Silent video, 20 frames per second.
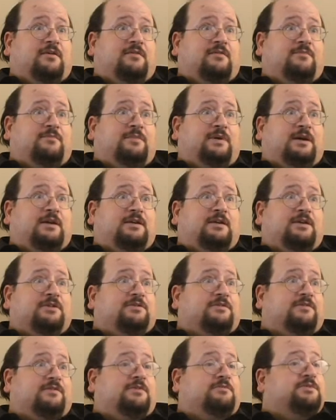my
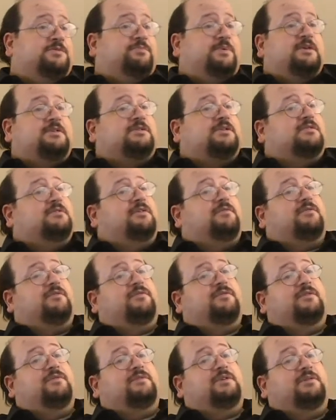interview was basically for
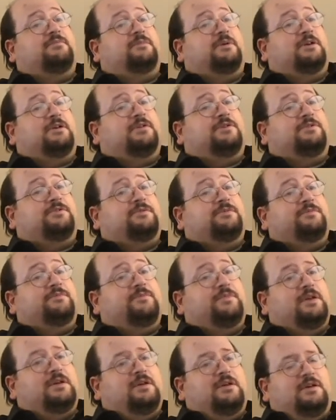15 minutes.
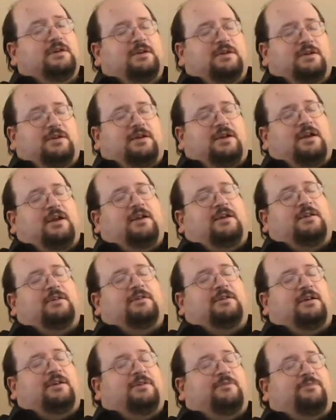
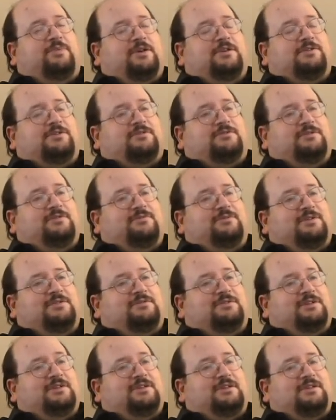And it basically
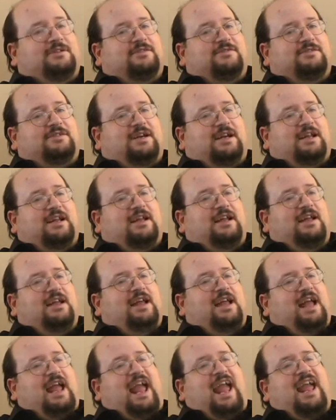went like this. He was like,
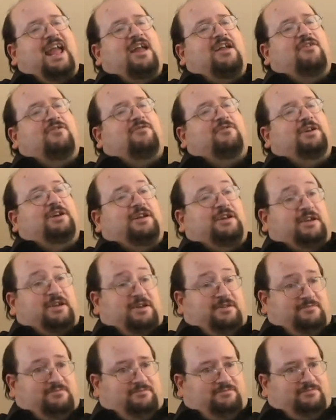
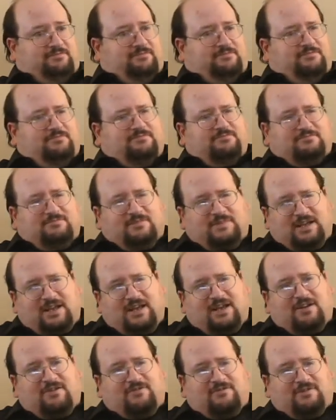Aris,
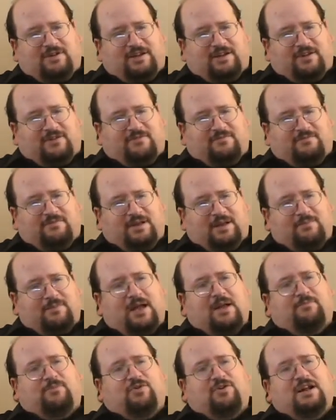am
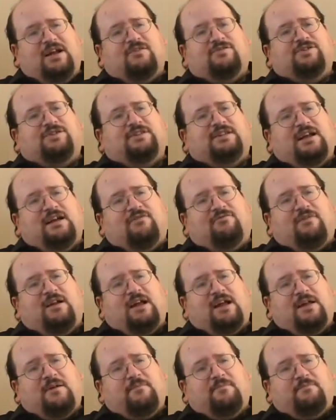I pronouncing that
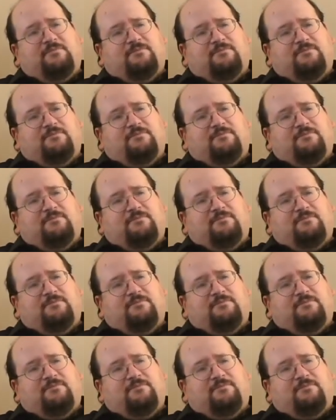right?